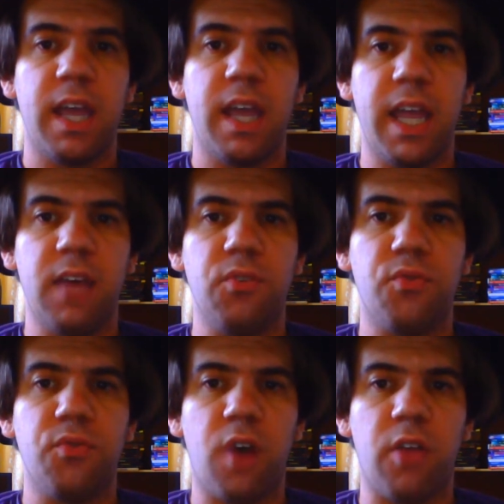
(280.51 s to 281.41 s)
and
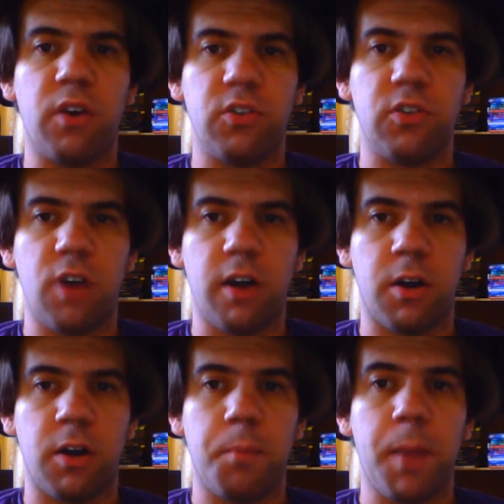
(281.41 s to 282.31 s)
Father and
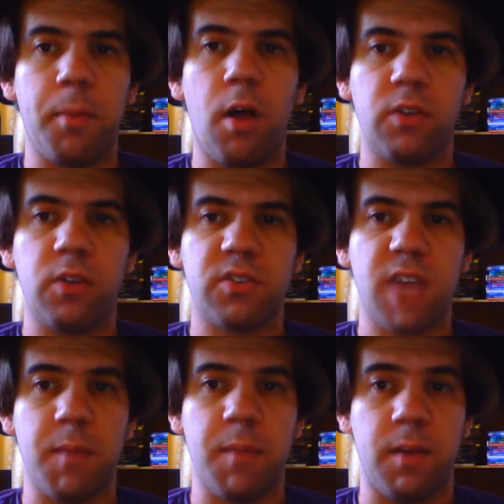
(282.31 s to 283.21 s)
Daughter by Paul
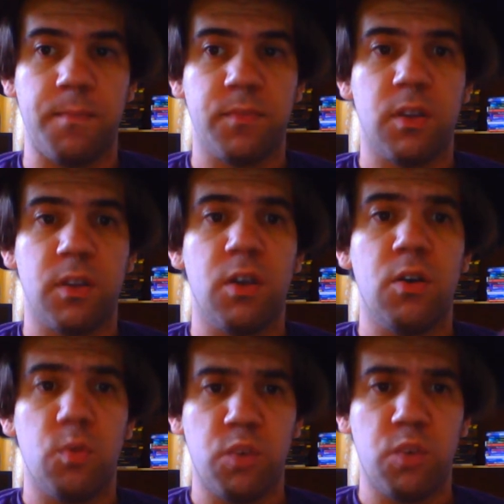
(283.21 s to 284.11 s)
Simon,
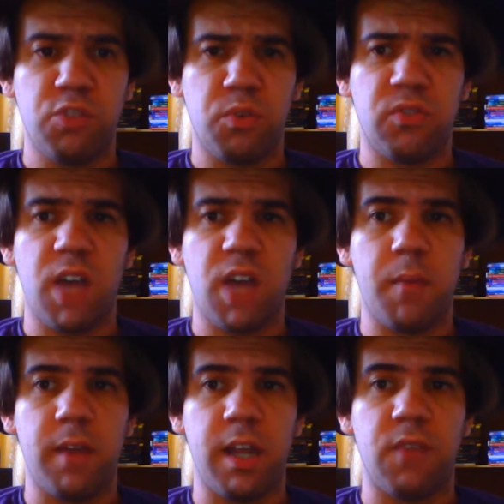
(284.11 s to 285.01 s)
which was
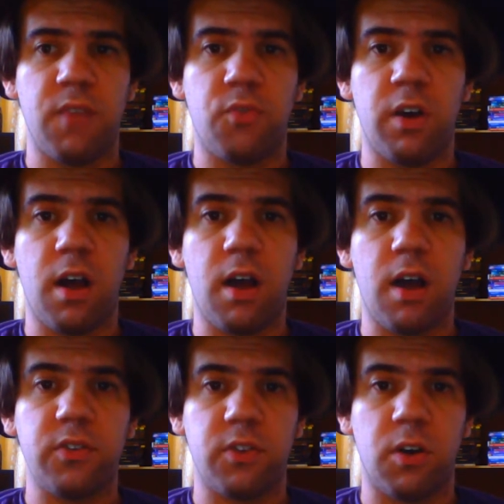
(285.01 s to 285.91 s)
nominated for an
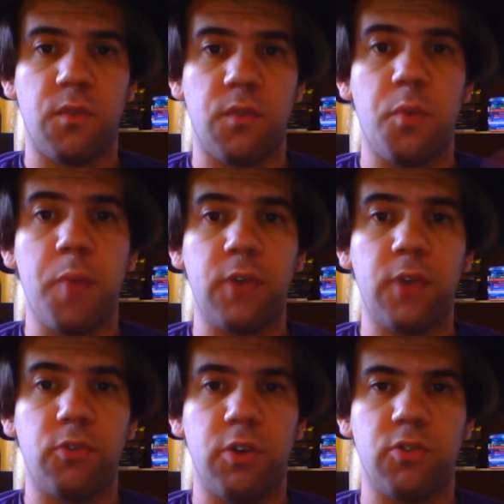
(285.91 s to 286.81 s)
Oscar for
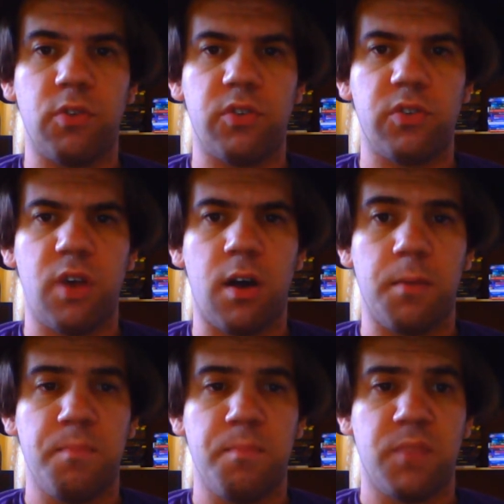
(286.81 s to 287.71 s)
Best Original
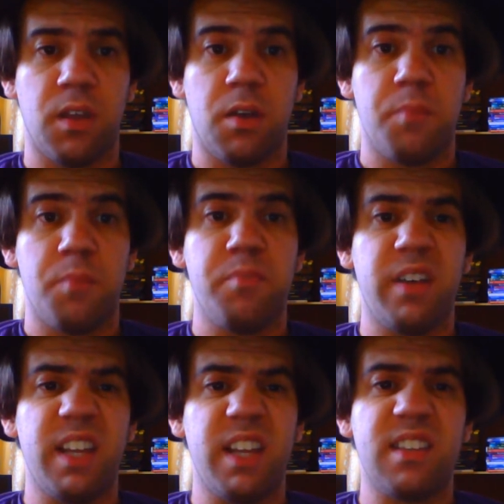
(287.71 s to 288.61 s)
Song,
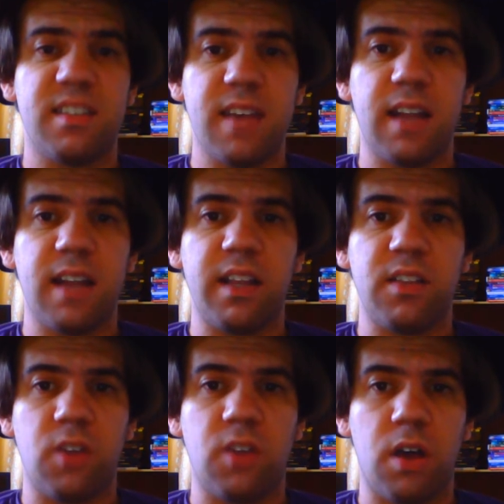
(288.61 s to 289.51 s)
but it sadly
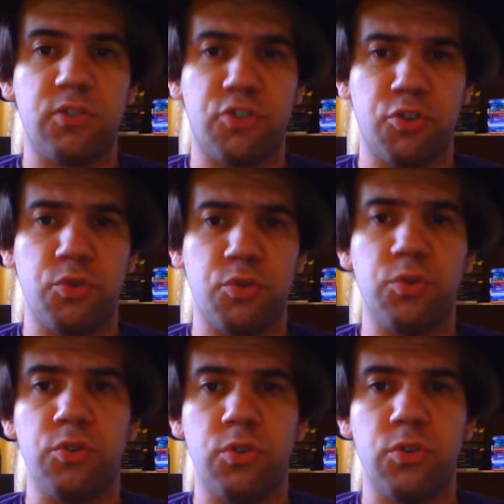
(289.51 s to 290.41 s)
lost to
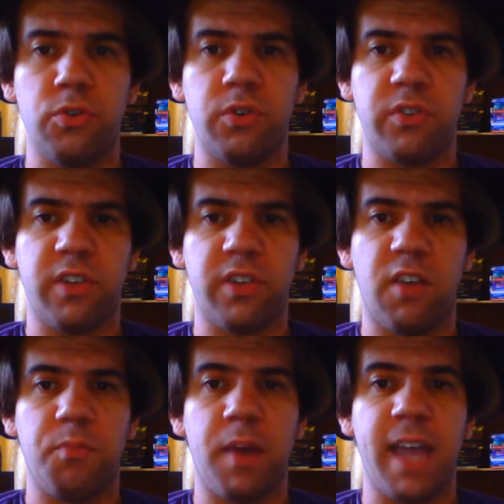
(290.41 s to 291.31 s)
Lose
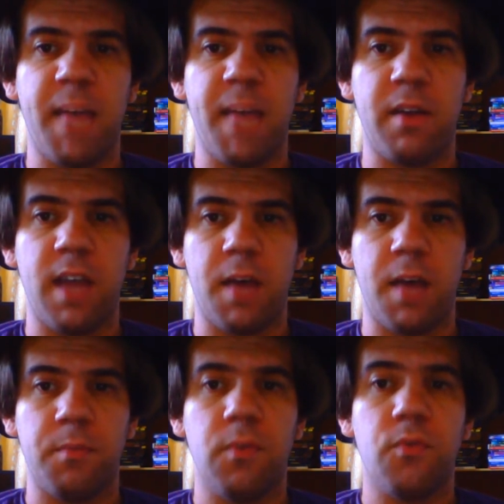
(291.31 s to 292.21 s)
Yourself by
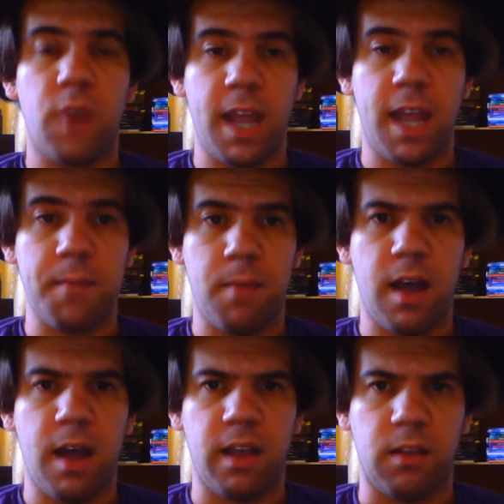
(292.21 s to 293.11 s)
Eminem for 8
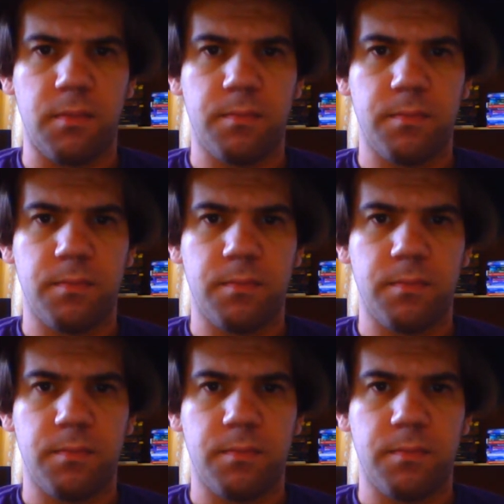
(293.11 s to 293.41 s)
Mile.